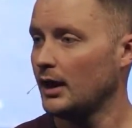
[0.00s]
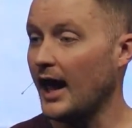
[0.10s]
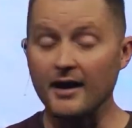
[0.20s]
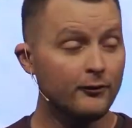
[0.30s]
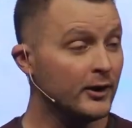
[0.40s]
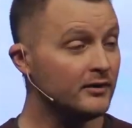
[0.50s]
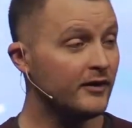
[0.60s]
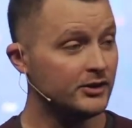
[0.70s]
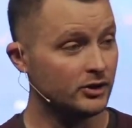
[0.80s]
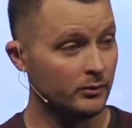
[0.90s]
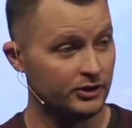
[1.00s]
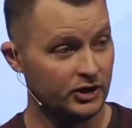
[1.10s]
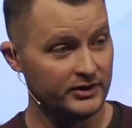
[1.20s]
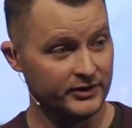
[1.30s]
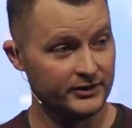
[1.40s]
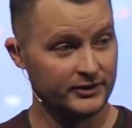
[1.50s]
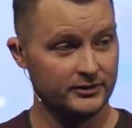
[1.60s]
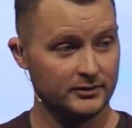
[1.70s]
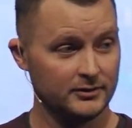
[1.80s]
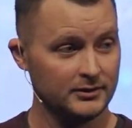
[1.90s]
Every adventure with Jesus
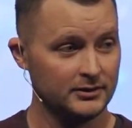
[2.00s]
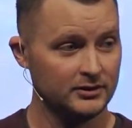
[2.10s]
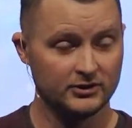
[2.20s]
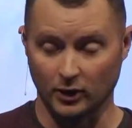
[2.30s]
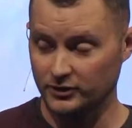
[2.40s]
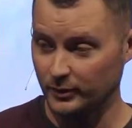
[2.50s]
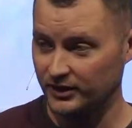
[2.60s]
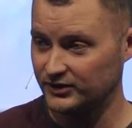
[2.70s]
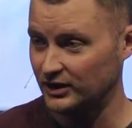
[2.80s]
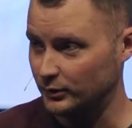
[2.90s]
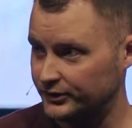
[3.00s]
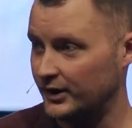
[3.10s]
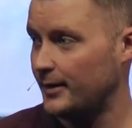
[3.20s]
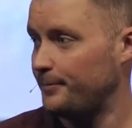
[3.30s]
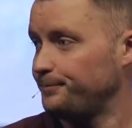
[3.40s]
starts with a single step.